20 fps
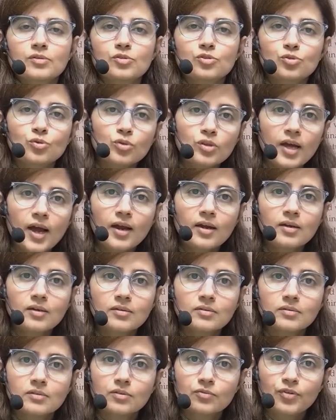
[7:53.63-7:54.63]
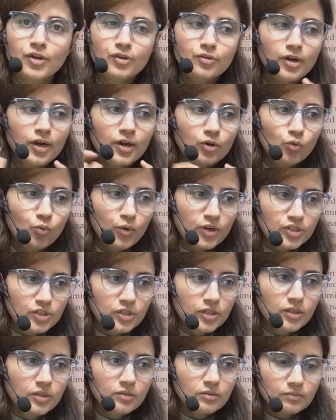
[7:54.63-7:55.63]
so that when you are
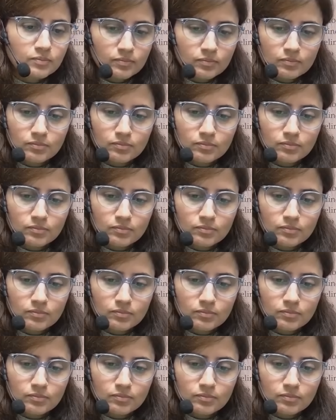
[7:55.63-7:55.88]
questioning,